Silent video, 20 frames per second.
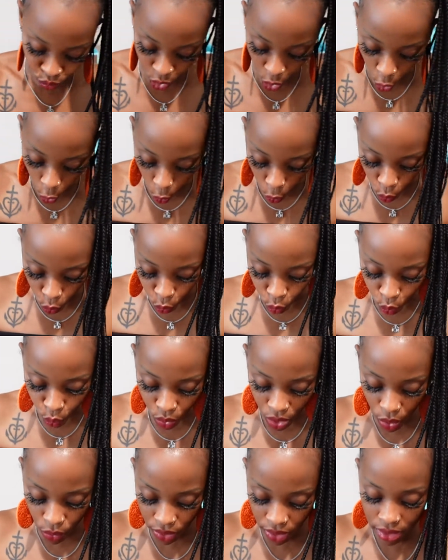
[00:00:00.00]
Oh.
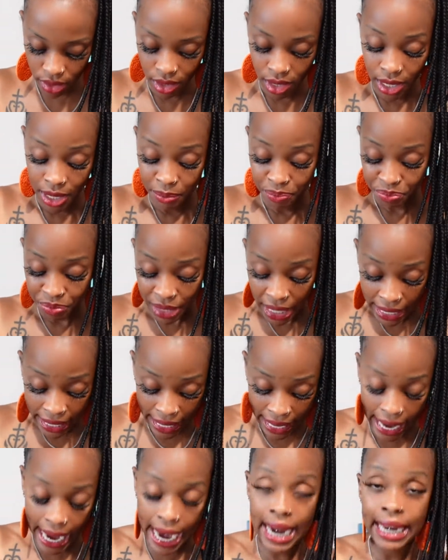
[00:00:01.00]

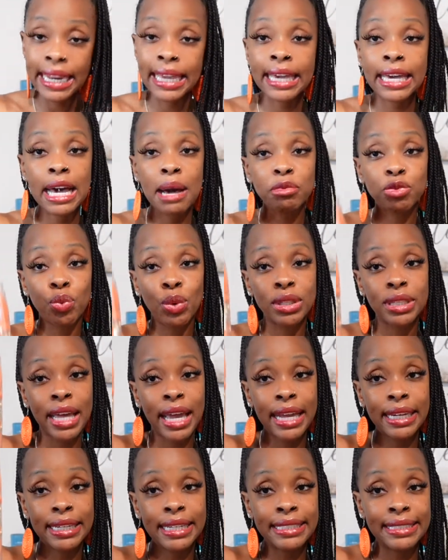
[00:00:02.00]
And it comes with
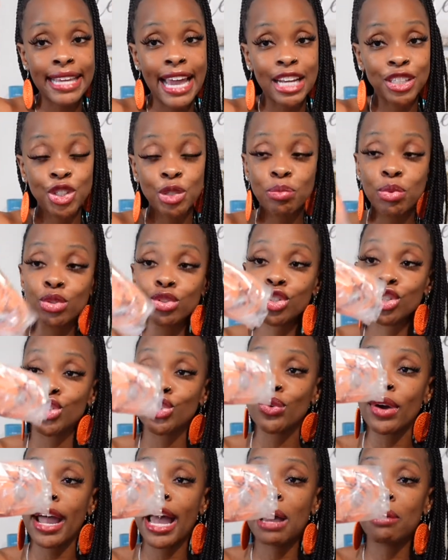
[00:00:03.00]
a detachable
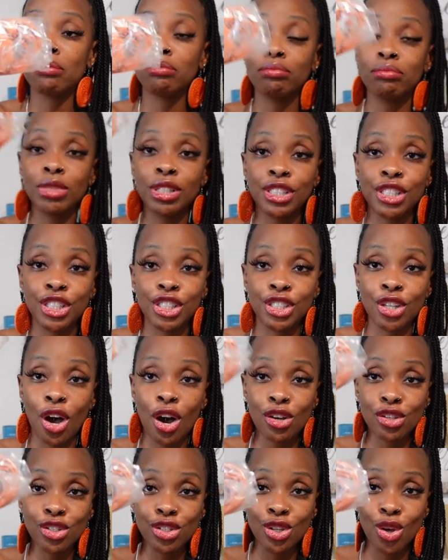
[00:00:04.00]
strap, which is
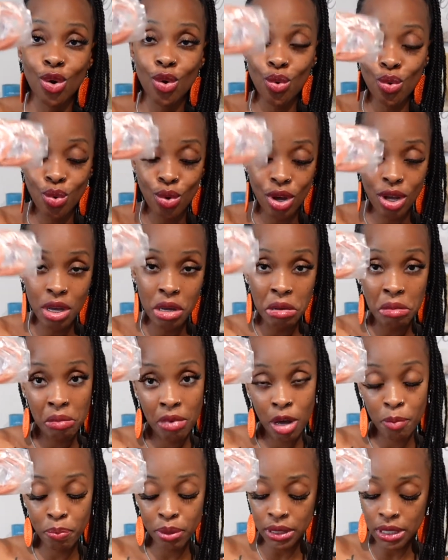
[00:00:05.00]
also
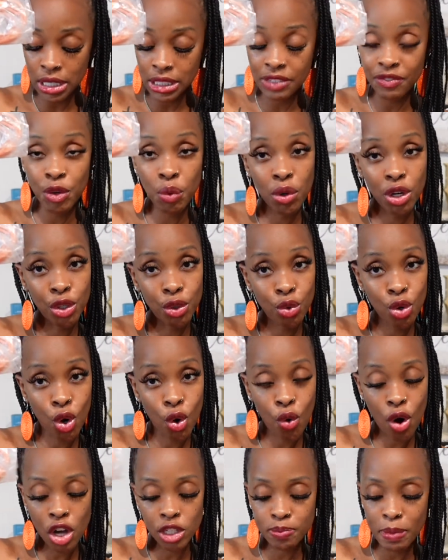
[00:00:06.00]
a plus if you want to do a
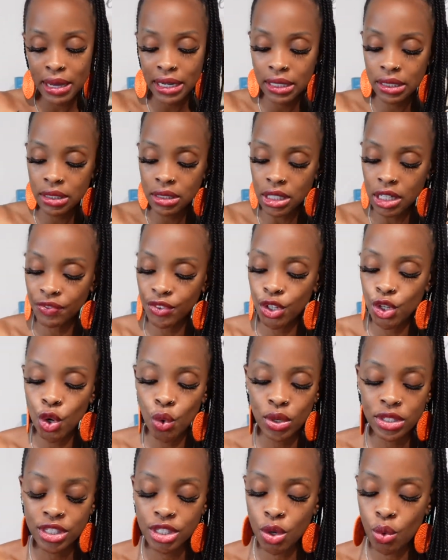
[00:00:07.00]
crossbody look, if you're
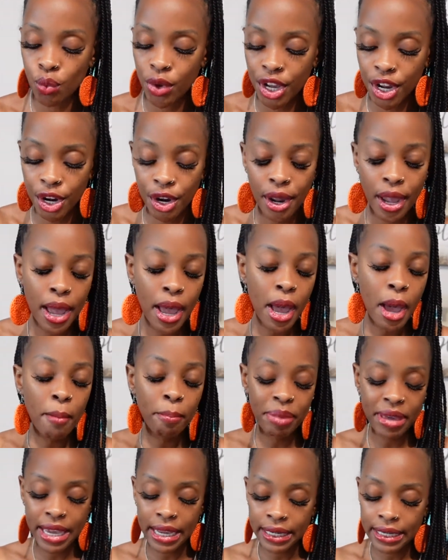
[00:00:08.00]
going somewhere,
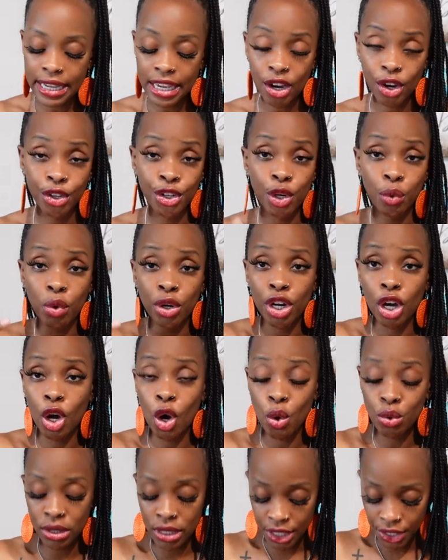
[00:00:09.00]
picnic, or you don't want to
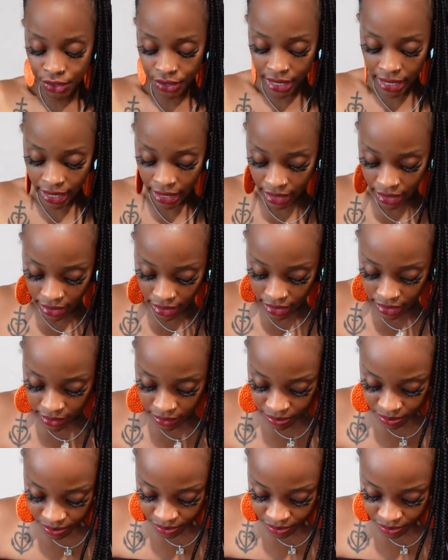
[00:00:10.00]
hold it in your hand.